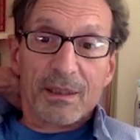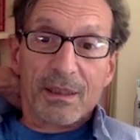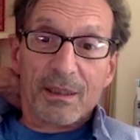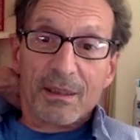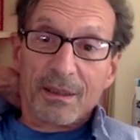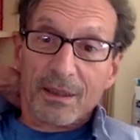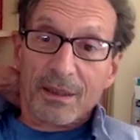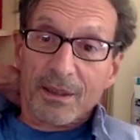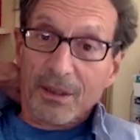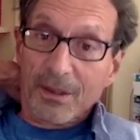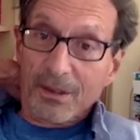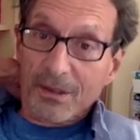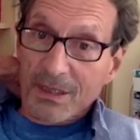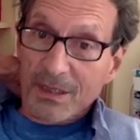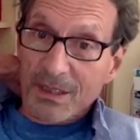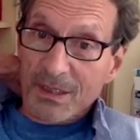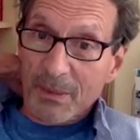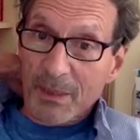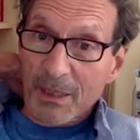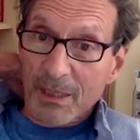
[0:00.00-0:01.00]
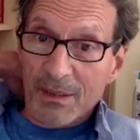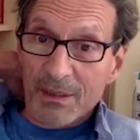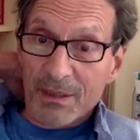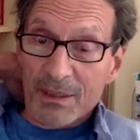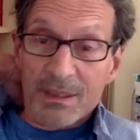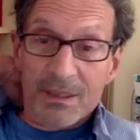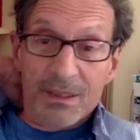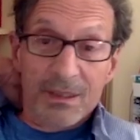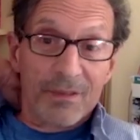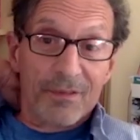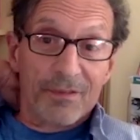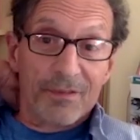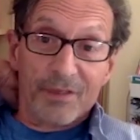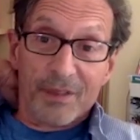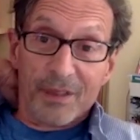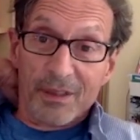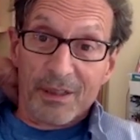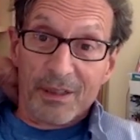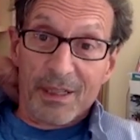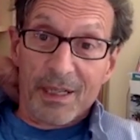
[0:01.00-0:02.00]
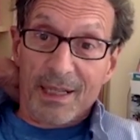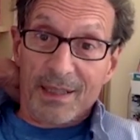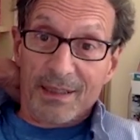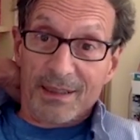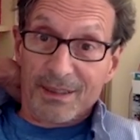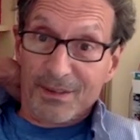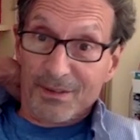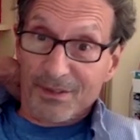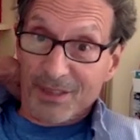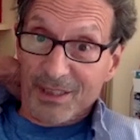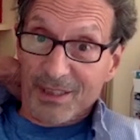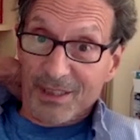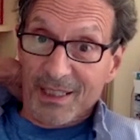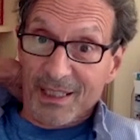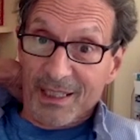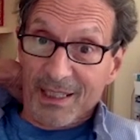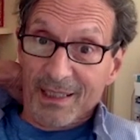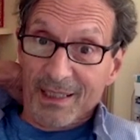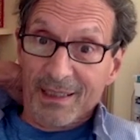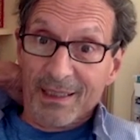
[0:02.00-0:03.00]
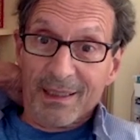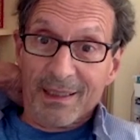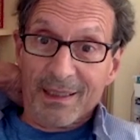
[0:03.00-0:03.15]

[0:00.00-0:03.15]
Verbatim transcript: Carolyn Lukensmeyer is still very active today